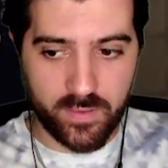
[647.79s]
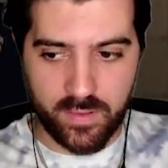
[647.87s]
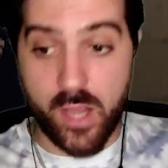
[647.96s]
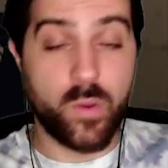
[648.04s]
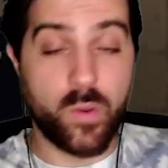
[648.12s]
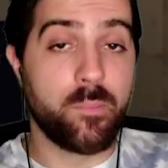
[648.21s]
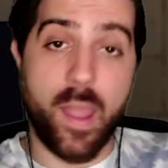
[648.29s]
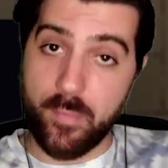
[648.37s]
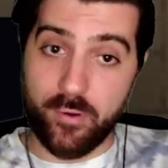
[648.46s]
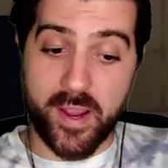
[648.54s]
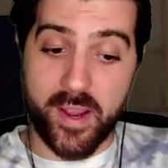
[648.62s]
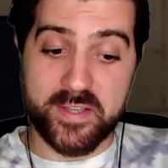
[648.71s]
They will
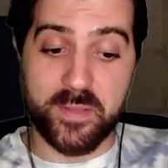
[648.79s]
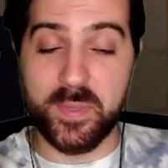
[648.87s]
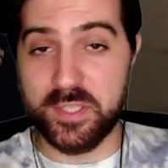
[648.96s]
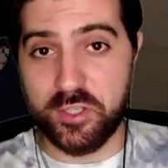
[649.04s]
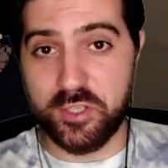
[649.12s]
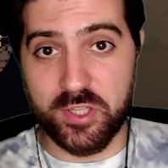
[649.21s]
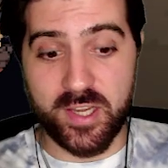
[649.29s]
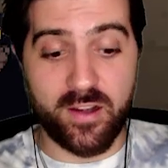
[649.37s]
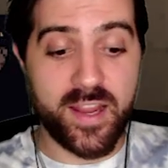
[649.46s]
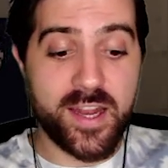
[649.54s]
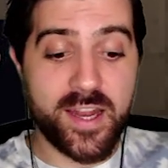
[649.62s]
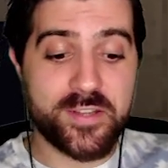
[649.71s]
memorize the position they are
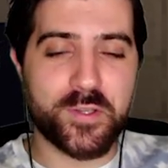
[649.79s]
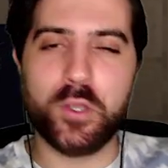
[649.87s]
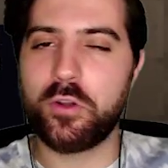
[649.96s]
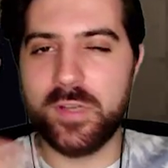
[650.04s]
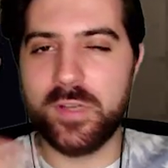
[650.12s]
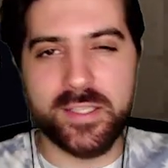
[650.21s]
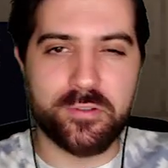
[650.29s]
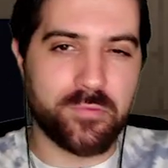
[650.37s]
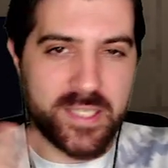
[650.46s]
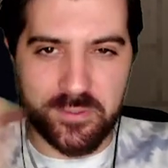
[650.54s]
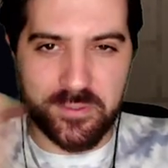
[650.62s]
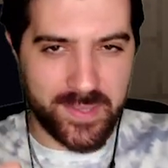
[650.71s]
in, so you don't need to
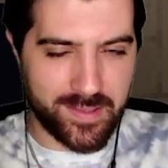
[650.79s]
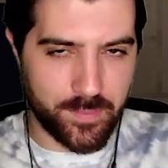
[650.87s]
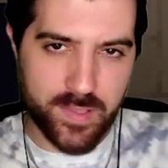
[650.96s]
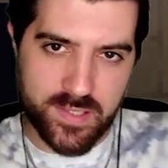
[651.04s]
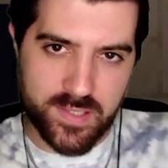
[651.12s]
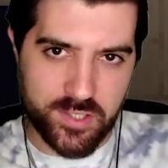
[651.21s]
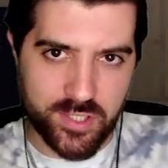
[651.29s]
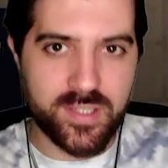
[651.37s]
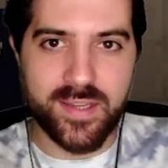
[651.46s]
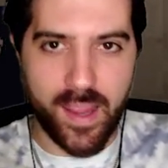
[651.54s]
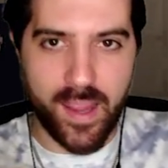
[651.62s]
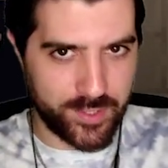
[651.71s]
retweak the
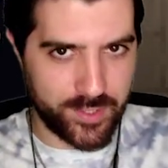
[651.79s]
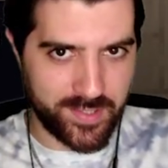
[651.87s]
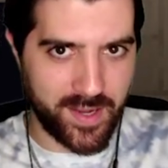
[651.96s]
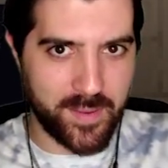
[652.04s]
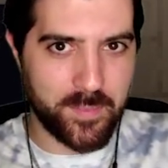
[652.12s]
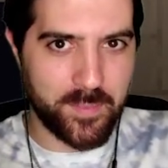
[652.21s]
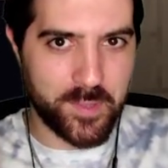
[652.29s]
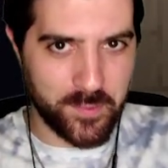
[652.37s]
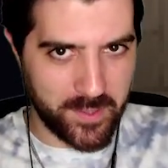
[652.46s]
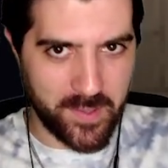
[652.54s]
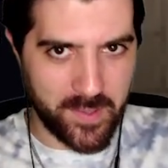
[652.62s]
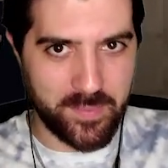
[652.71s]
position every time you
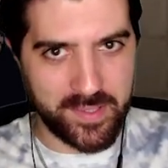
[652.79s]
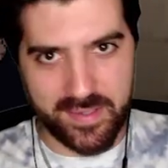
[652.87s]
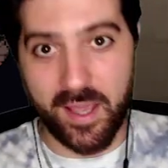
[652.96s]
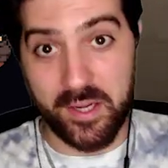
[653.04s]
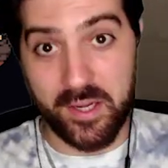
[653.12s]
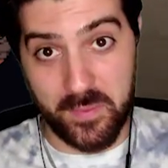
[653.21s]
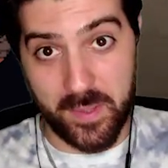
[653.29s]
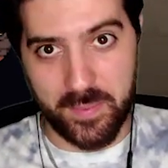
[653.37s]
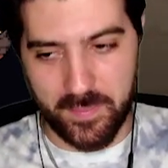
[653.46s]
equip and unequip.